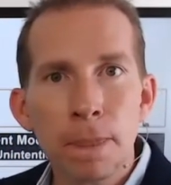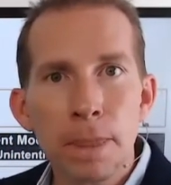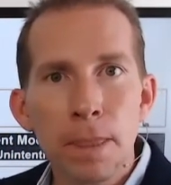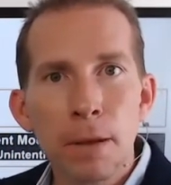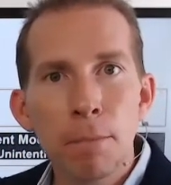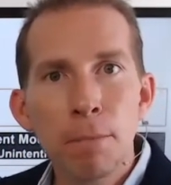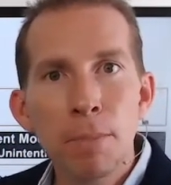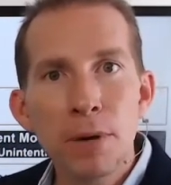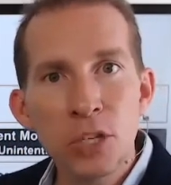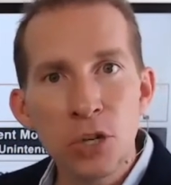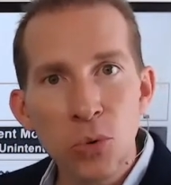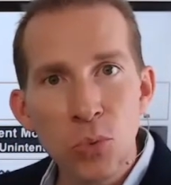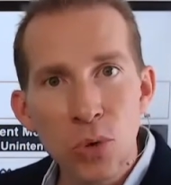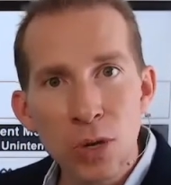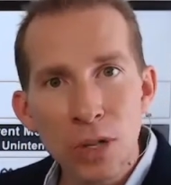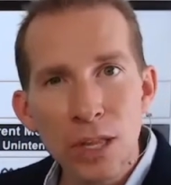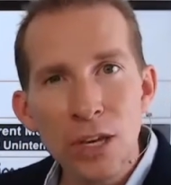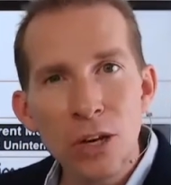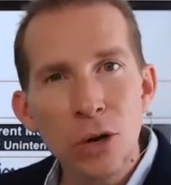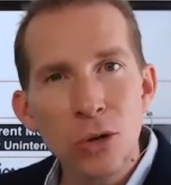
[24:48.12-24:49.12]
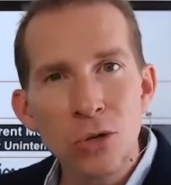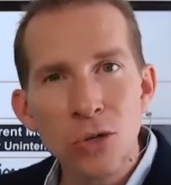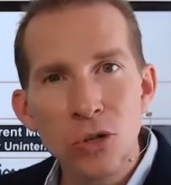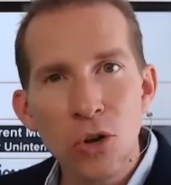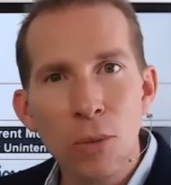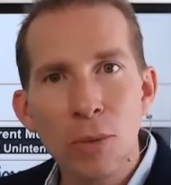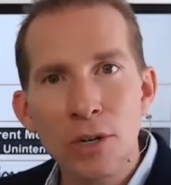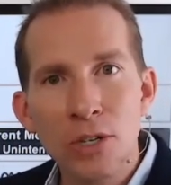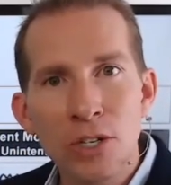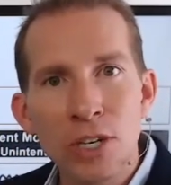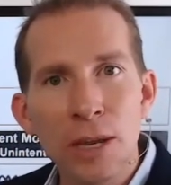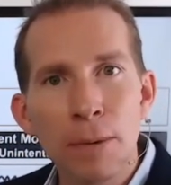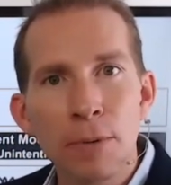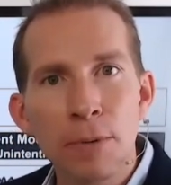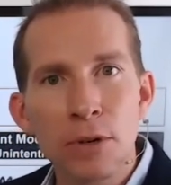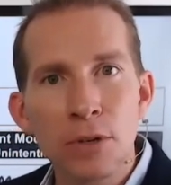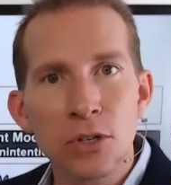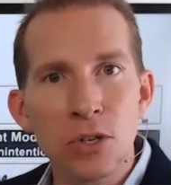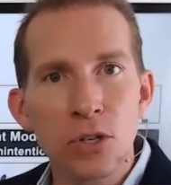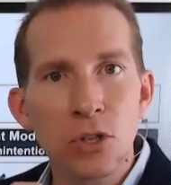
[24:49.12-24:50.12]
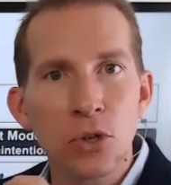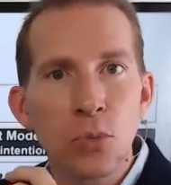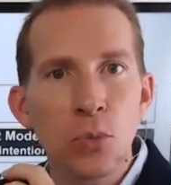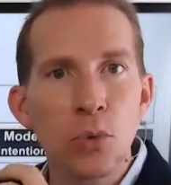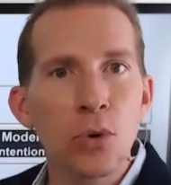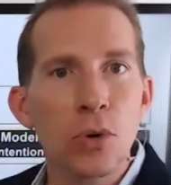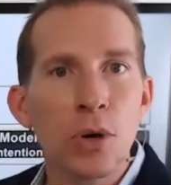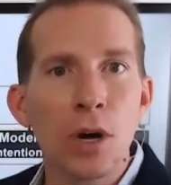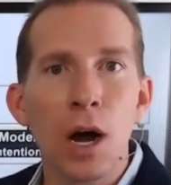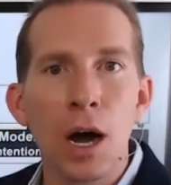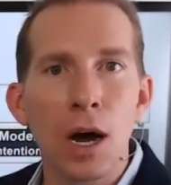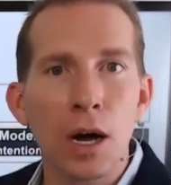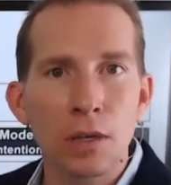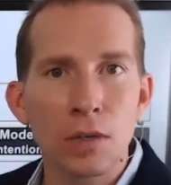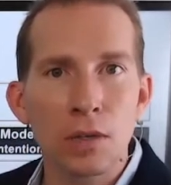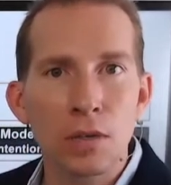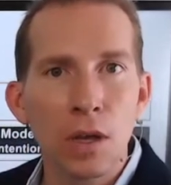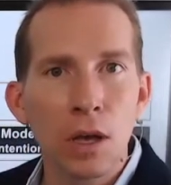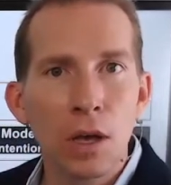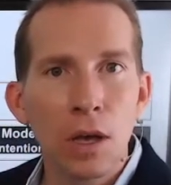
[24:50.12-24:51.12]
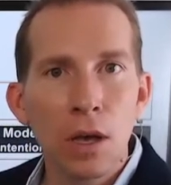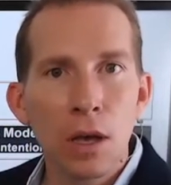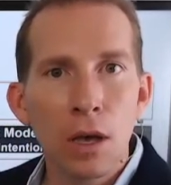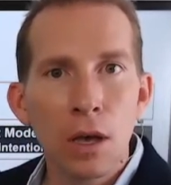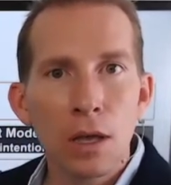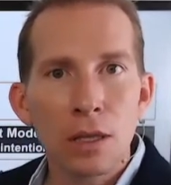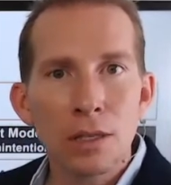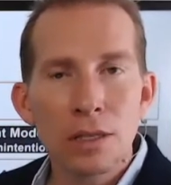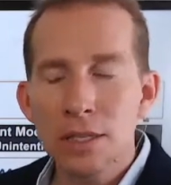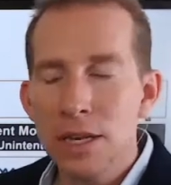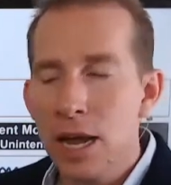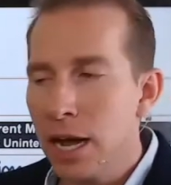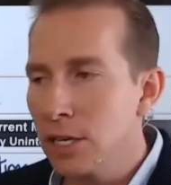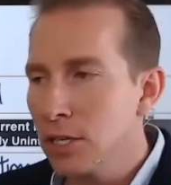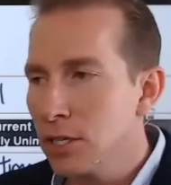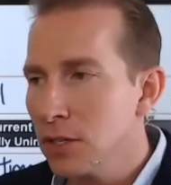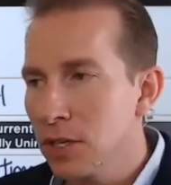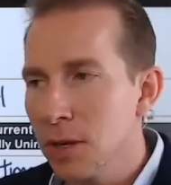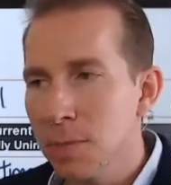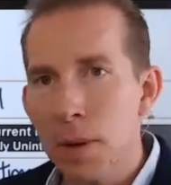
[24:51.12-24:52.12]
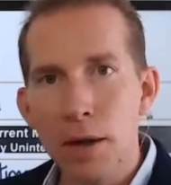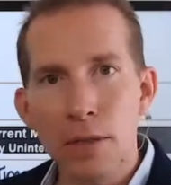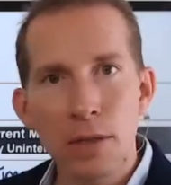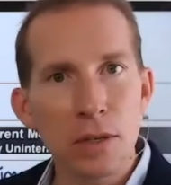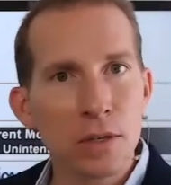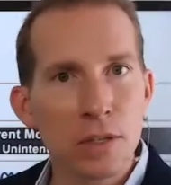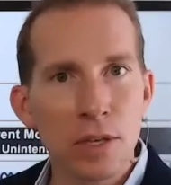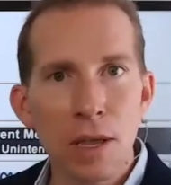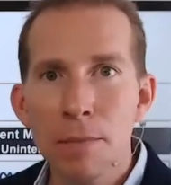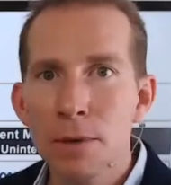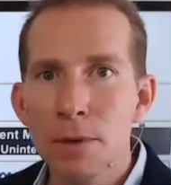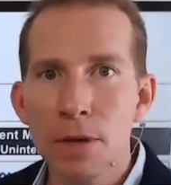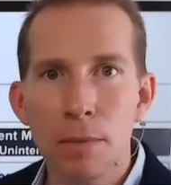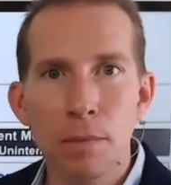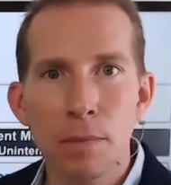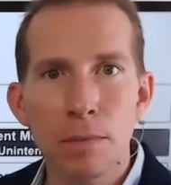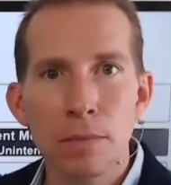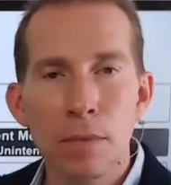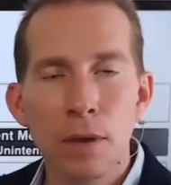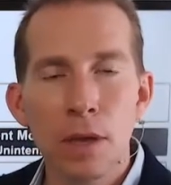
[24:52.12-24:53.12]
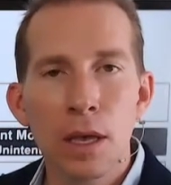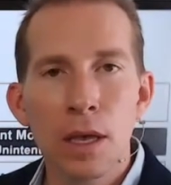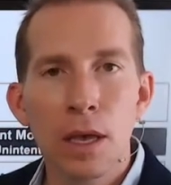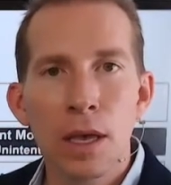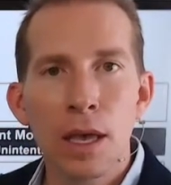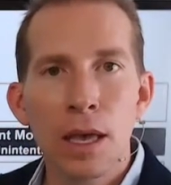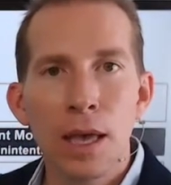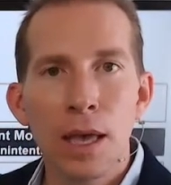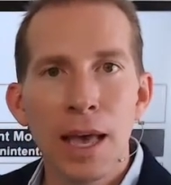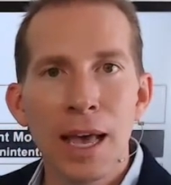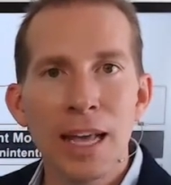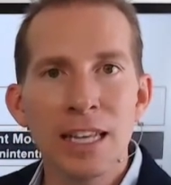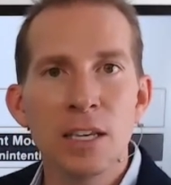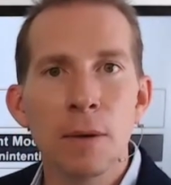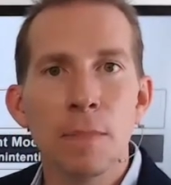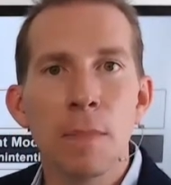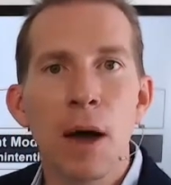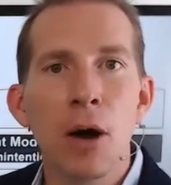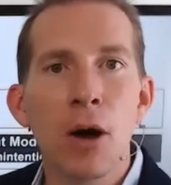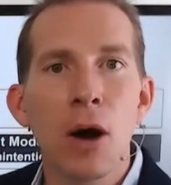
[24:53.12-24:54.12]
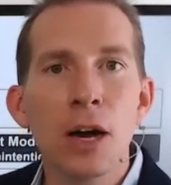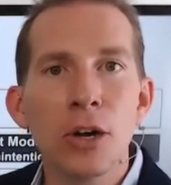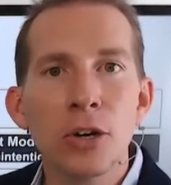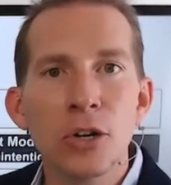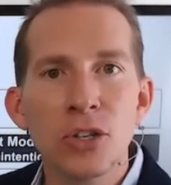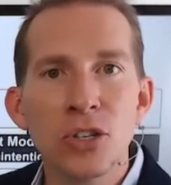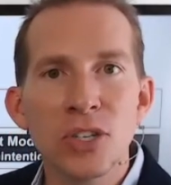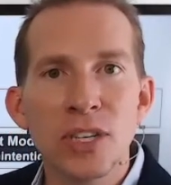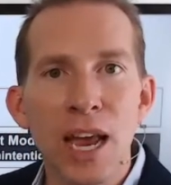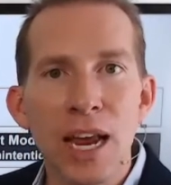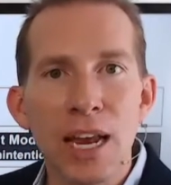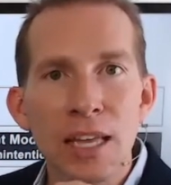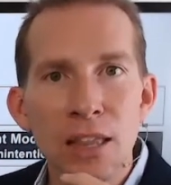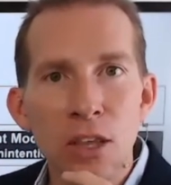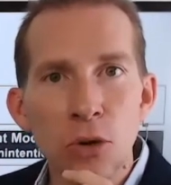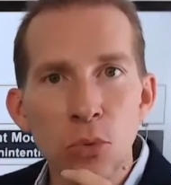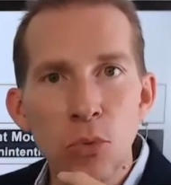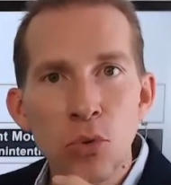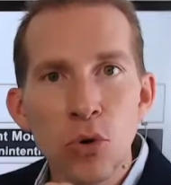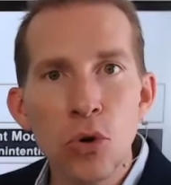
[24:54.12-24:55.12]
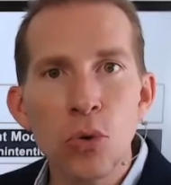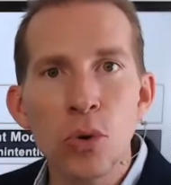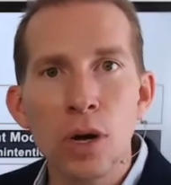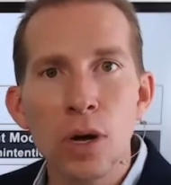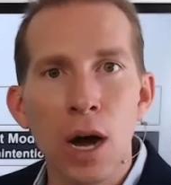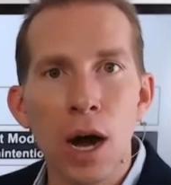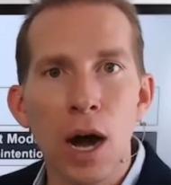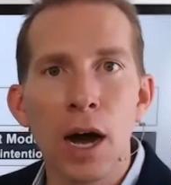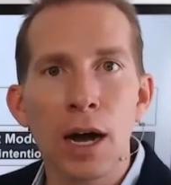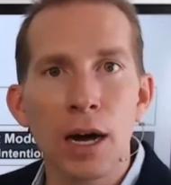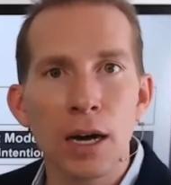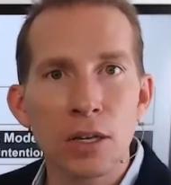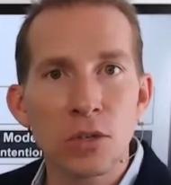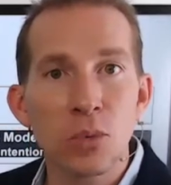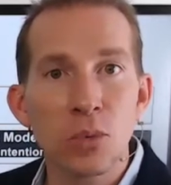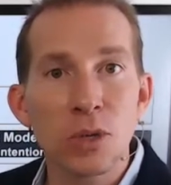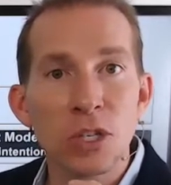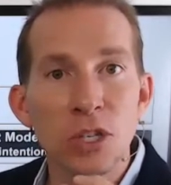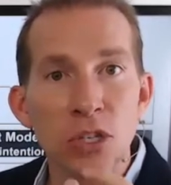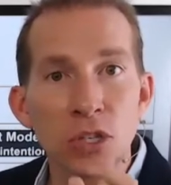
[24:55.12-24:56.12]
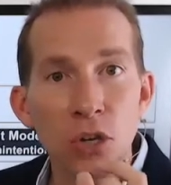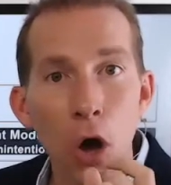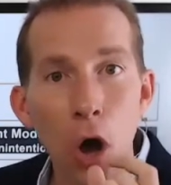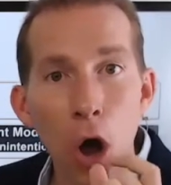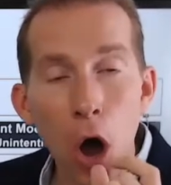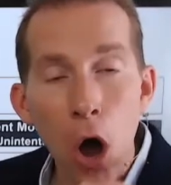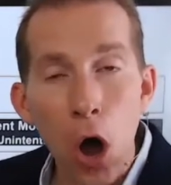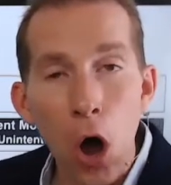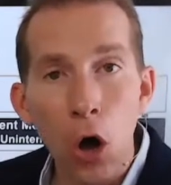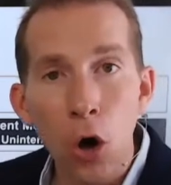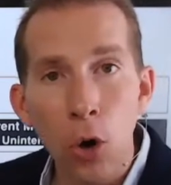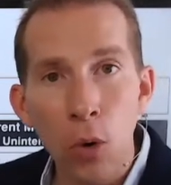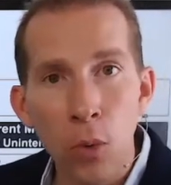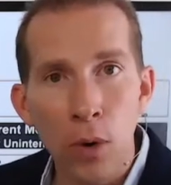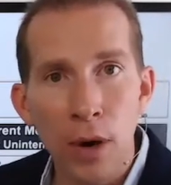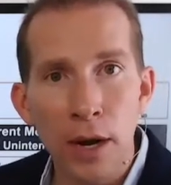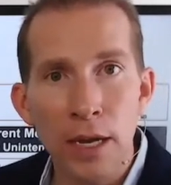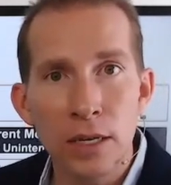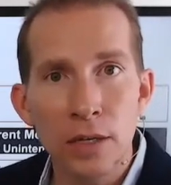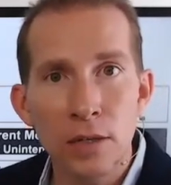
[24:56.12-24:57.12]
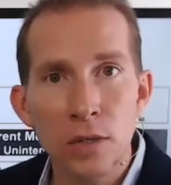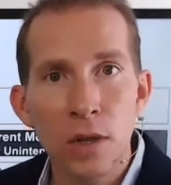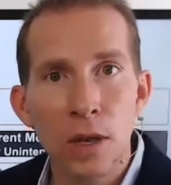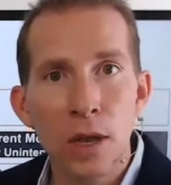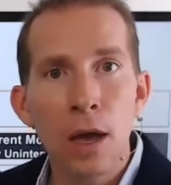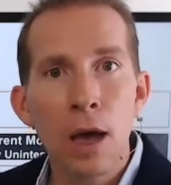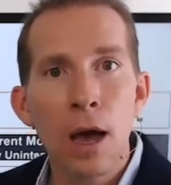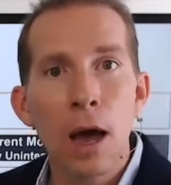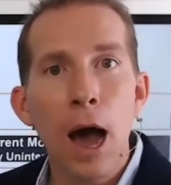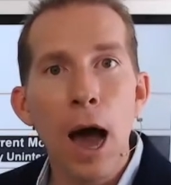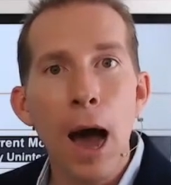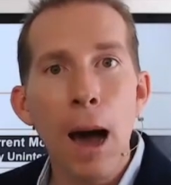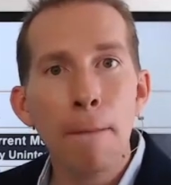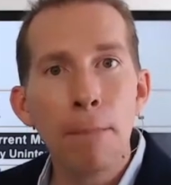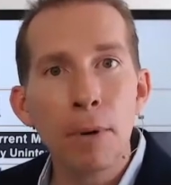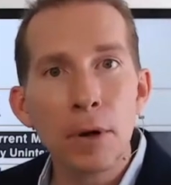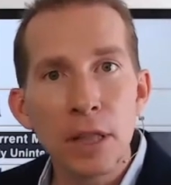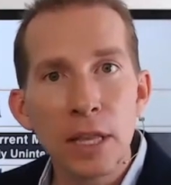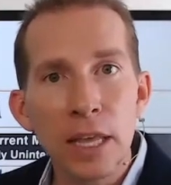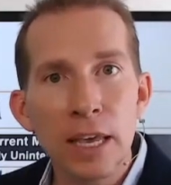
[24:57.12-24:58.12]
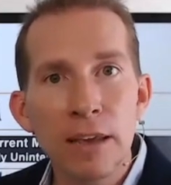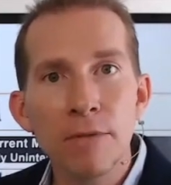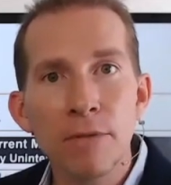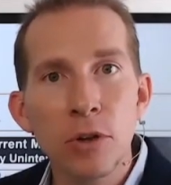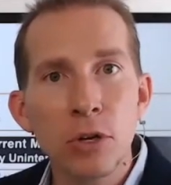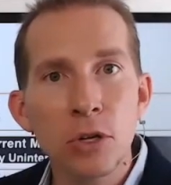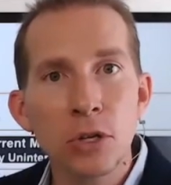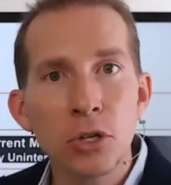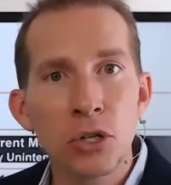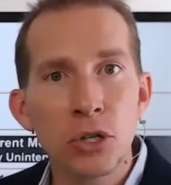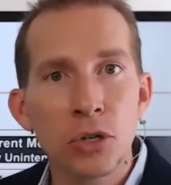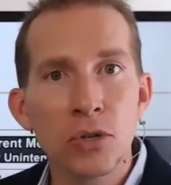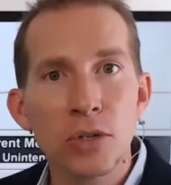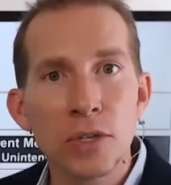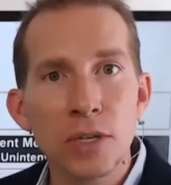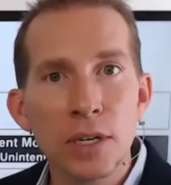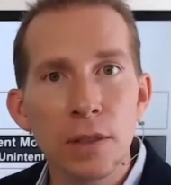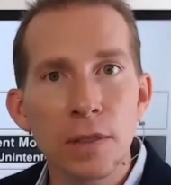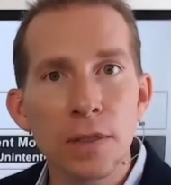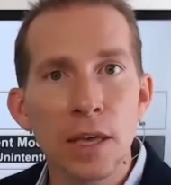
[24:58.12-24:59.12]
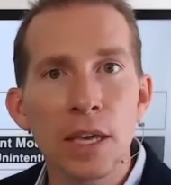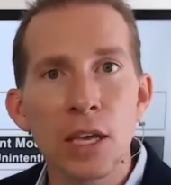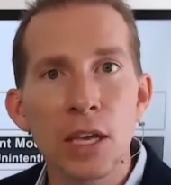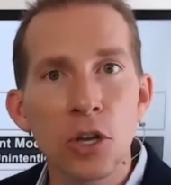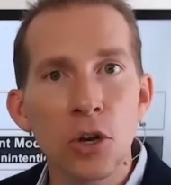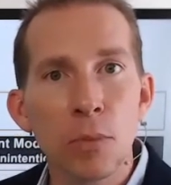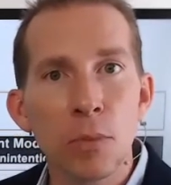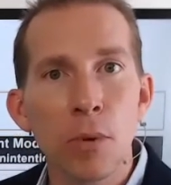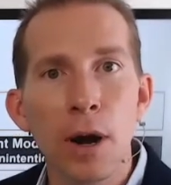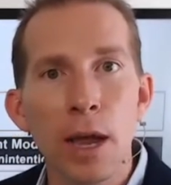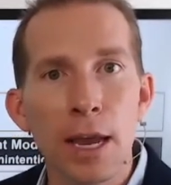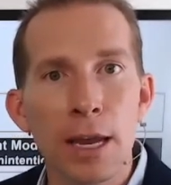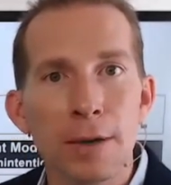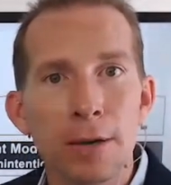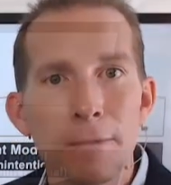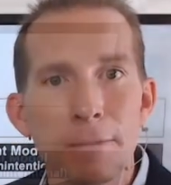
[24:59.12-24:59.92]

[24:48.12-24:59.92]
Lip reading: but to really go so much deeper into the root cause. It's not just about the symptom. It's about understanding the root cause, which is always a belief you're choosing to think in your brain.